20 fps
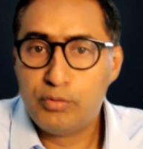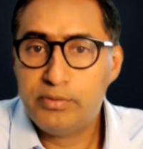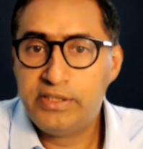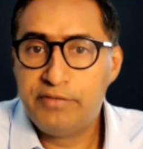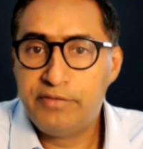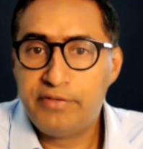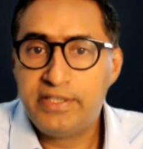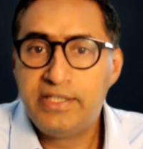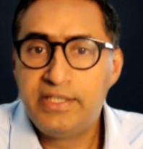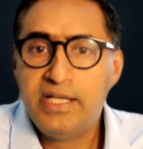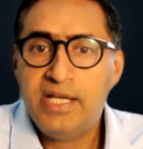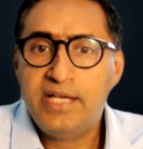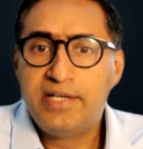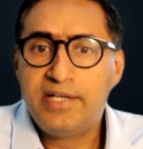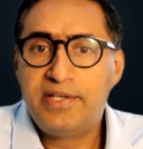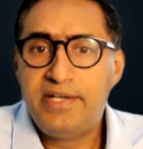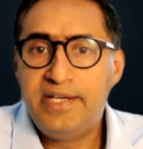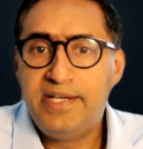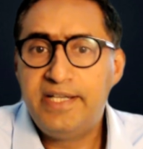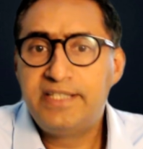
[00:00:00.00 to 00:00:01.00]
event
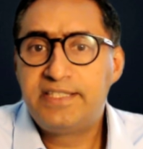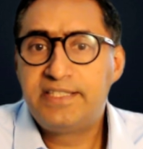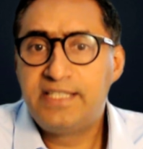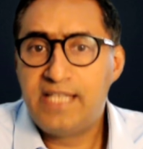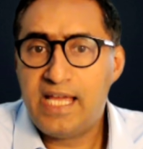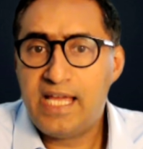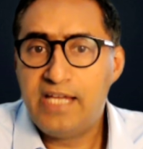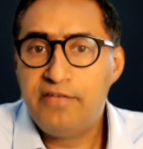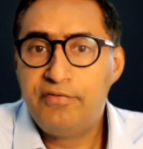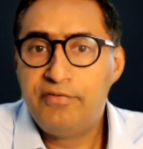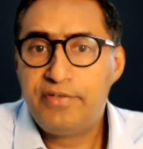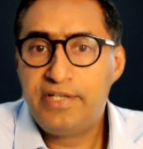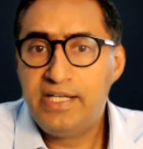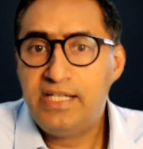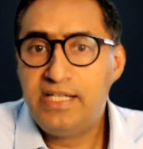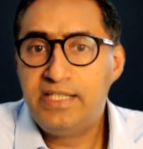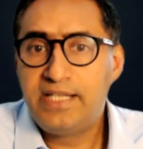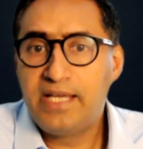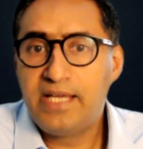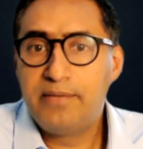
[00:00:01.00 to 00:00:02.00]
creates live,
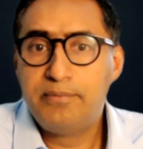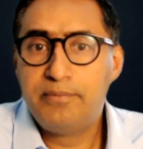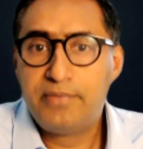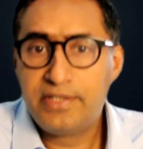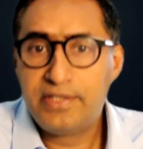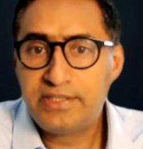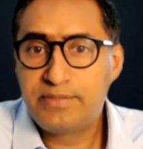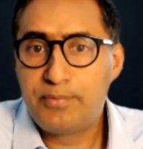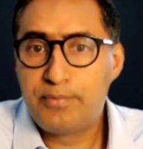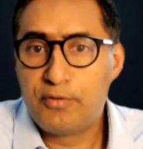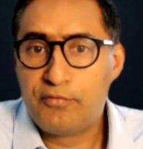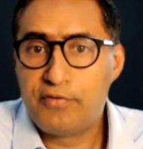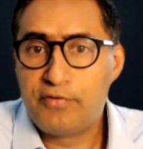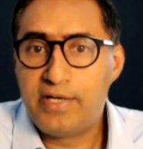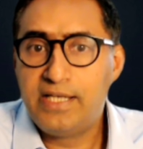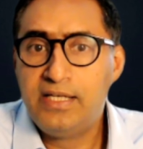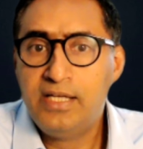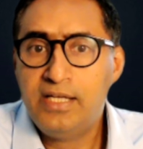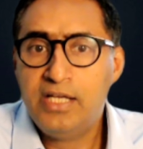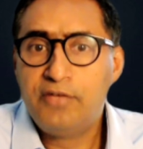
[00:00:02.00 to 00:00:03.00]
real-time risk
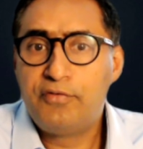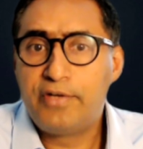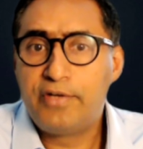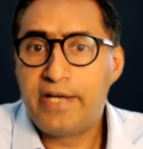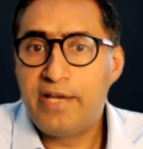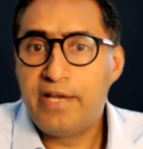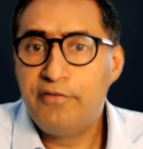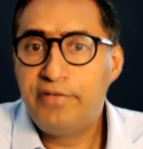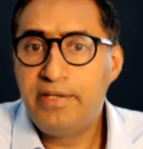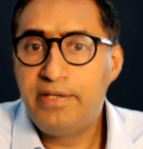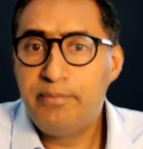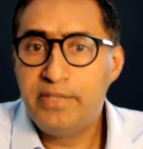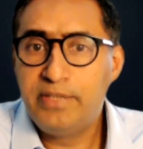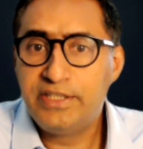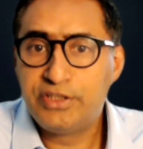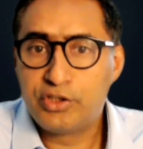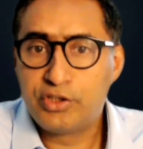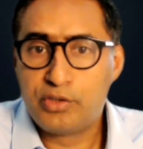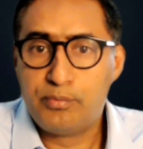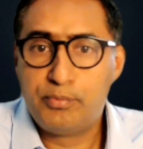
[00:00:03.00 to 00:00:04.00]
profile for every
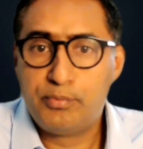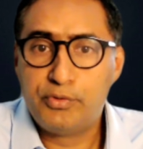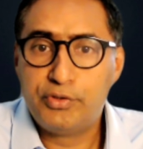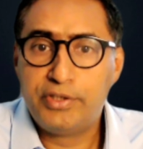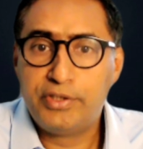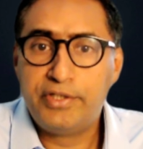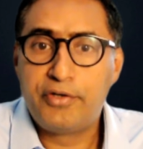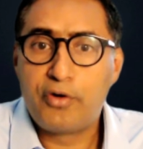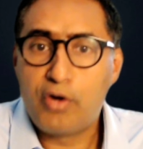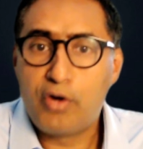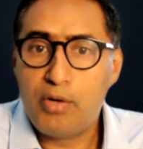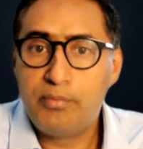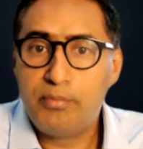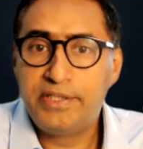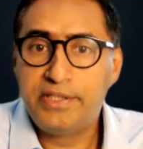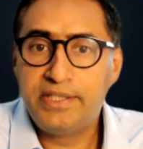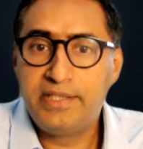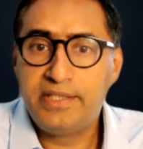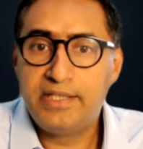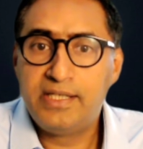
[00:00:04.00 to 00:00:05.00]
major component, raw
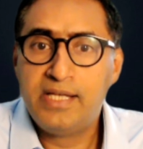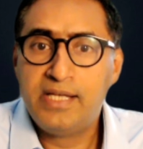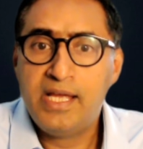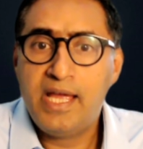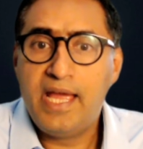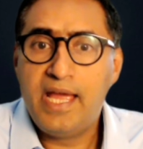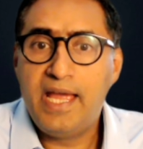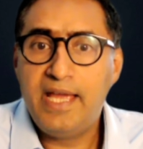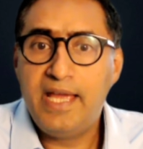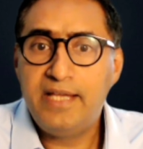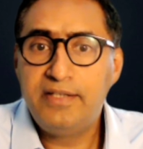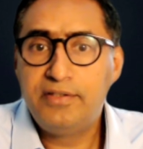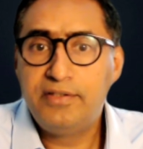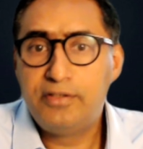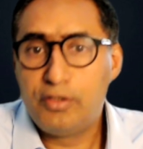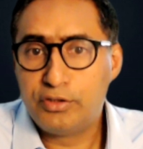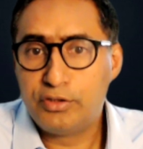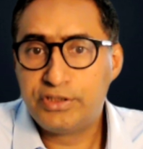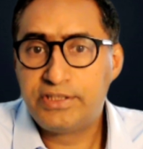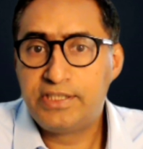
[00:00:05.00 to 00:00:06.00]
material, and
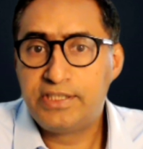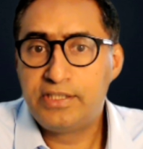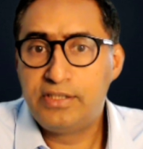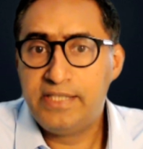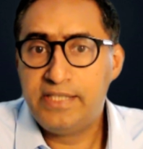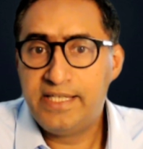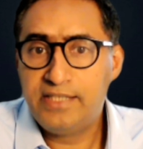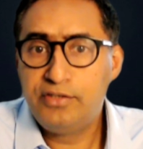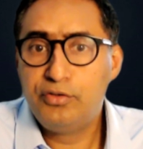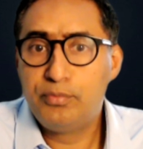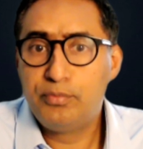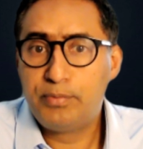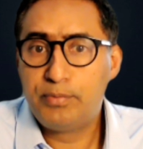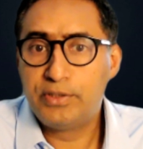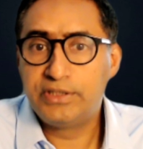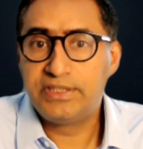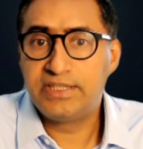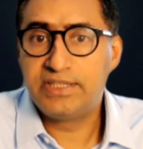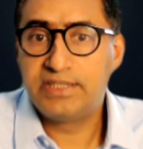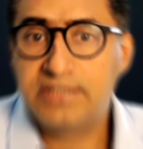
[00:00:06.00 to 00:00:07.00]
logistic lane you
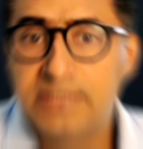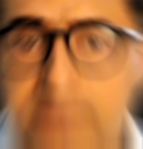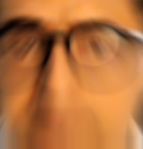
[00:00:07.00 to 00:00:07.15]
purchase.